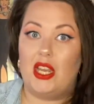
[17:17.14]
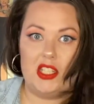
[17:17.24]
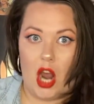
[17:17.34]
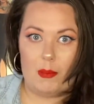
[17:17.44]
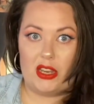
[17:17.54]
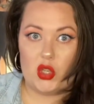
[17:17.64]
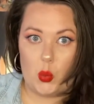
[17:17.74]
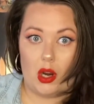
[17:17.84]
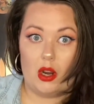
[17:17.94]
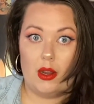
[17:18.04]
not meant to
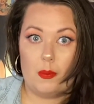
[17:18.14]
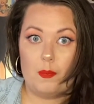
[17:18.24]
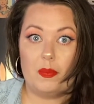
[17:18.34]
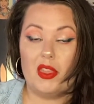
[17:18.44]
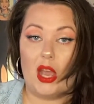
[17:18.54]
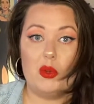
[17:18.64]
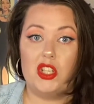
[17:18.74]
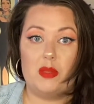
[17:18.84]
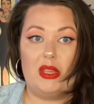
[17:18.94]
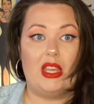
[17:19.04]
work. That would
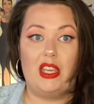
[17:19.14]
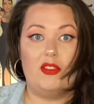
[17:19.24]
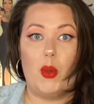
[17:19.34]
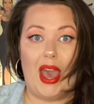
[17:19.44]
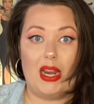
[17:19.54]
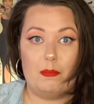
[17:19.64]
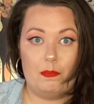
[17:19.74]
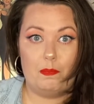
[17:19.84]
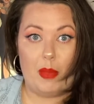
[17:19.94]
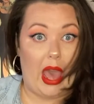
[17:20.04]
just be like if you had a
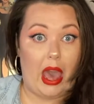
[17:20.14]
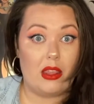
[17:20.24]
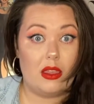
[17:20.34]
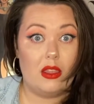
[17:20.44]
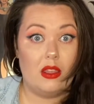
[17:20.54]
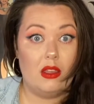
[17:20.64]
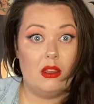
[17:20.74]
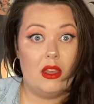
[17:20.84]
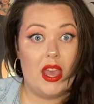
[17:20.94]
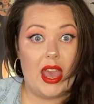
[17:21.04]
bath
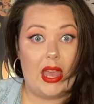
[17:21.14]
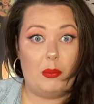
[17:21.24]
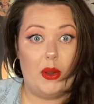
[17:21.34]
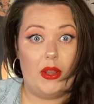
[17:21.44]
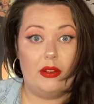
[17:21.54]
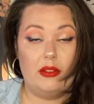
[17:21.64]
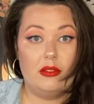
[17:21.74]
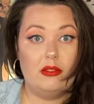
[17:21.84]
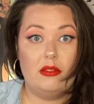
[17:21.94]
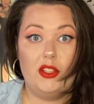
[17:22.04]
and put,
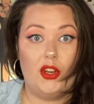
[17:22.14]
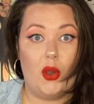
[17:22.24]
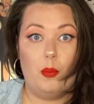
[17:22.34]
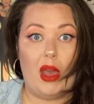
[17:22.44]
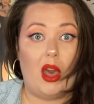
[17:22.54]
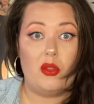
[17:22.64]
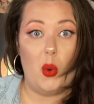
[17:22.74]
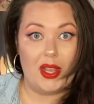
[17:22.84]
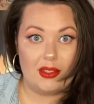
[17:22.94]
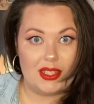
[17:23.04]
you know, bath
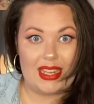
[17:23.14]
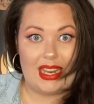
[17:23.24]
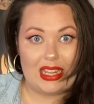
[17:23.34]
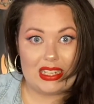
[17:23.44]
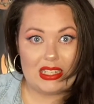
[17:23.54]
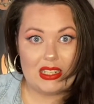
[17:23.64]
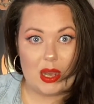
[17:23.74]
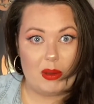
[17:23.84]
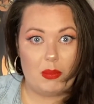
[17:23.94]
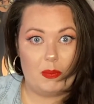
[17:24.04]
oils in it, a
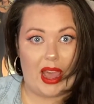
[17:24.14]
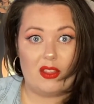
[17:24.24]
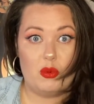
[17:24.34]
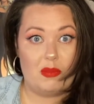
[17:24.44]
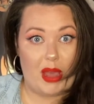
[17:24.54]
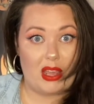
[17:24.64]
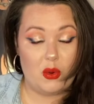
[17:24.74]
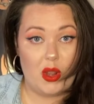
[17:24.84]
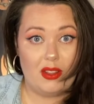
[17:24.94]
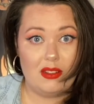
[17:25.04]
bubble bath with bath
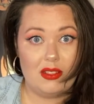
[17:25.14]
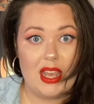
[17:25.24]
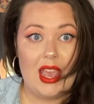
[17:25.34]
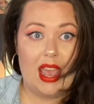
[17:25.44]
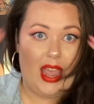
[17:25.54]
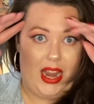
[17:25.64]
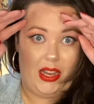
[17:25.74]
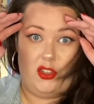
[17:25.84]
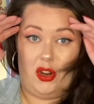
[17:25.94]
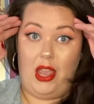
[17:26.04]
oils,
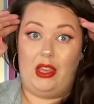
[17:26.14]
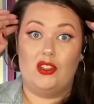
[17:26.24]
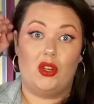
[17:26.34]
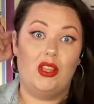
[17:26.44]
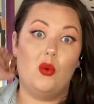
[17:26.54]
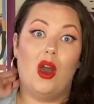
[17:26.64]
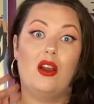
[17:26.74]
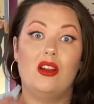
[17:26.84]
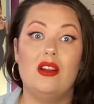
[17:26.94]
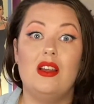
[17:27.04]
and your hands are in the
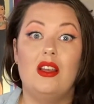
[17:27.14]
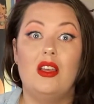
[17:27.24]
water,